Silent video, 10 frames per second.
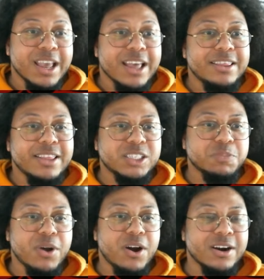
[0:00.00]
this
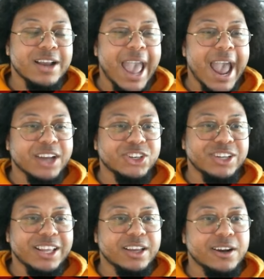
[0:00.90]
part,
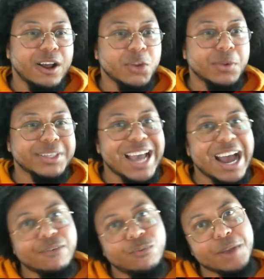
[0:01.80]
actually, the collar was
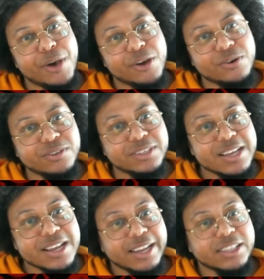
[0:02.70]
halfway modeled,
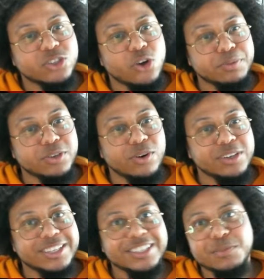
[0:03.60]
like sculpted
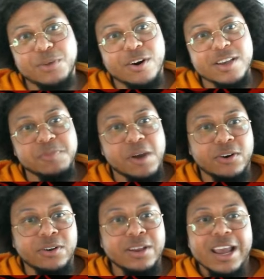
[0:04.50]
onto Temari's
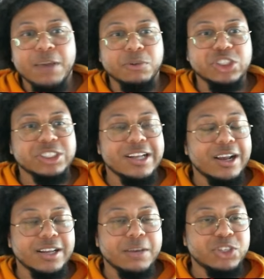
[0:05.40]
model. It was
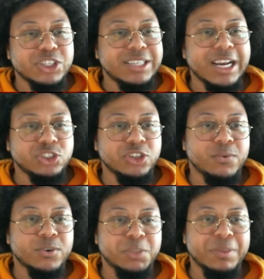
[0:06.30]
just textured, of
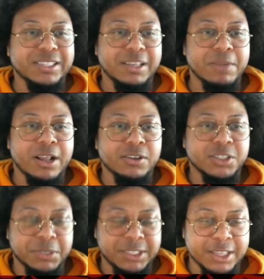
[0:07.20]
course, to be the same color as
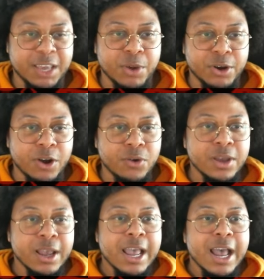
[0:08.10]
the rest of the kimono.
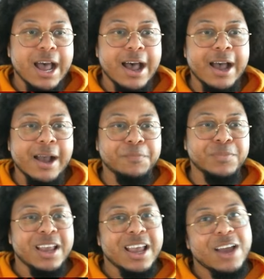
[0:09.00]

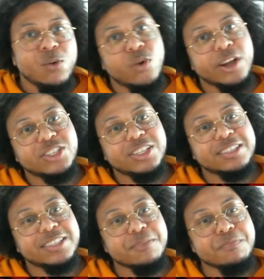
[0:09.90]
Which,
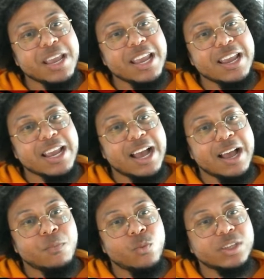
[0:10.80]
to me,
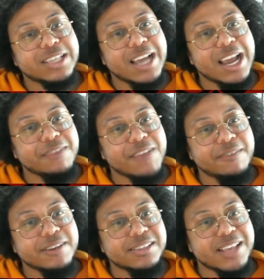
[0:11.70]
was kind of
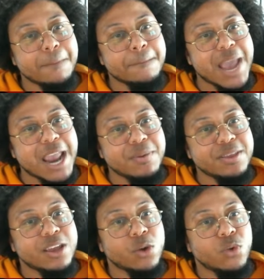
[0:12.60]
evidence that maybe
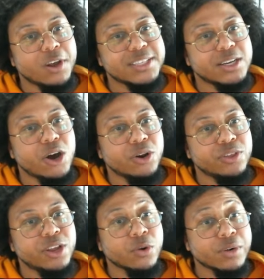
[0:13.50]
there was a collar
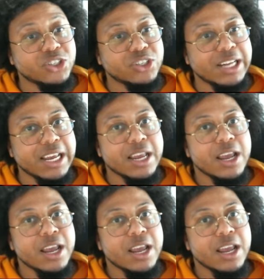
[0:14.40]
there originally,